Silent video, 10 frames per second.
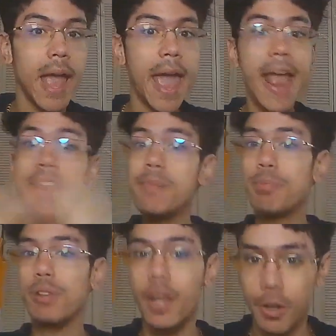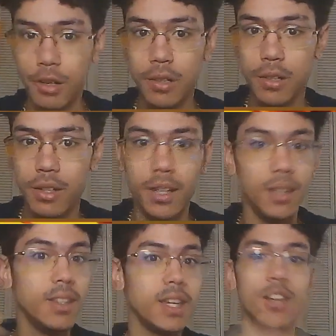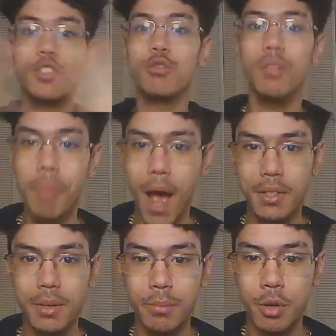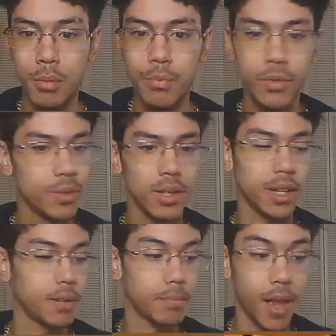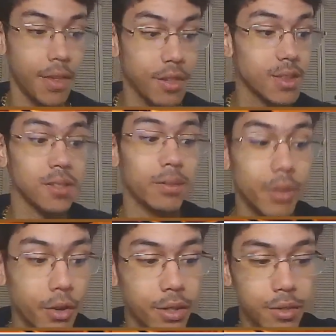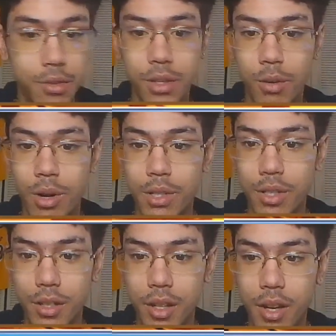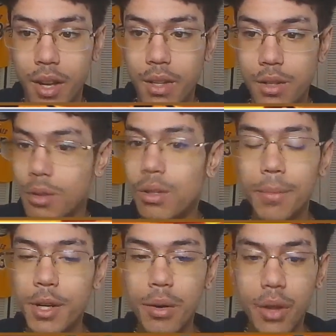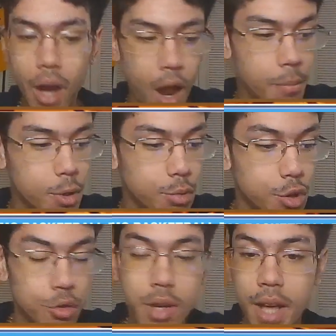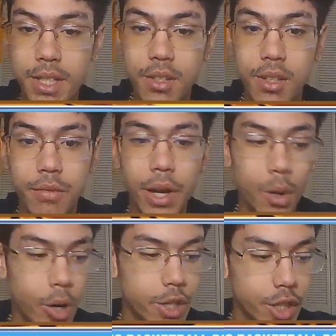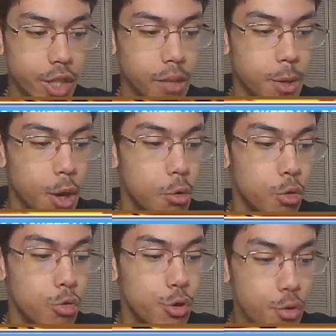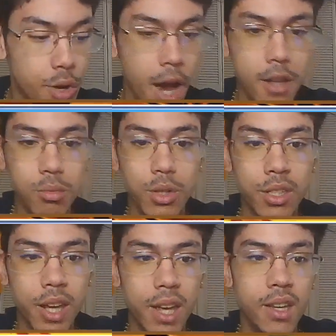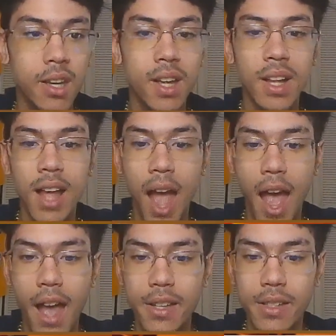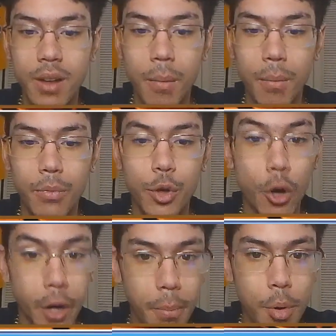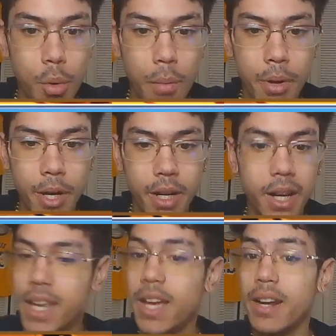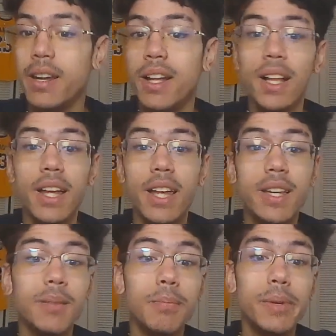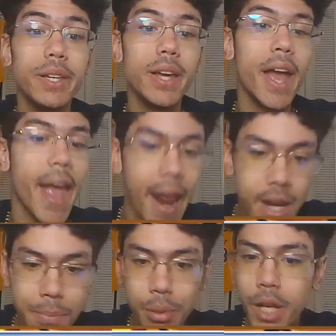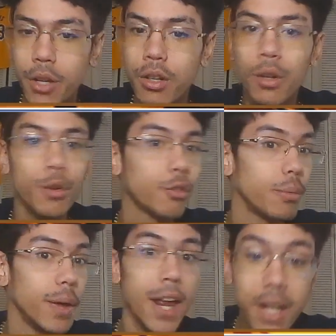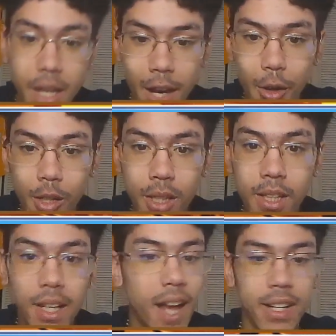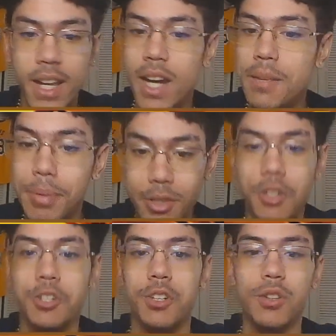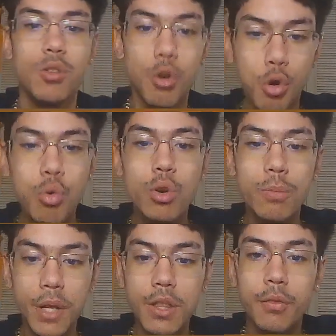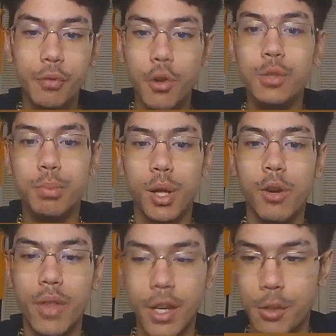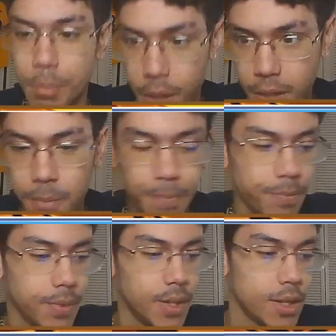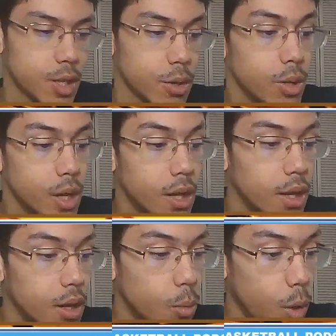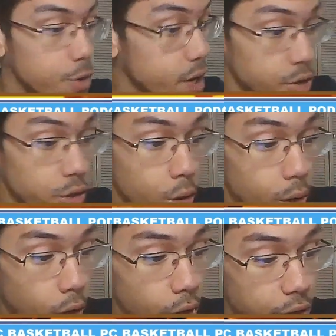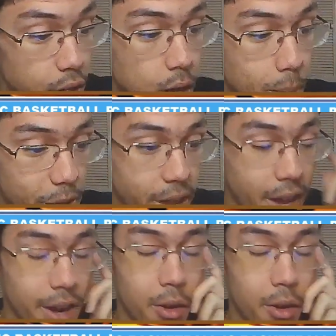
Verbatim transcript: any player in the history of basketball? Like, I think that's a very interesting question. So let me know in the comments what you guys think of that question, and let me know who you guys would take as um, your number one pick. Again, it can be any player from any era at any position. Who would be the first player that you pick? So while you guys are going on thinking about that, I'll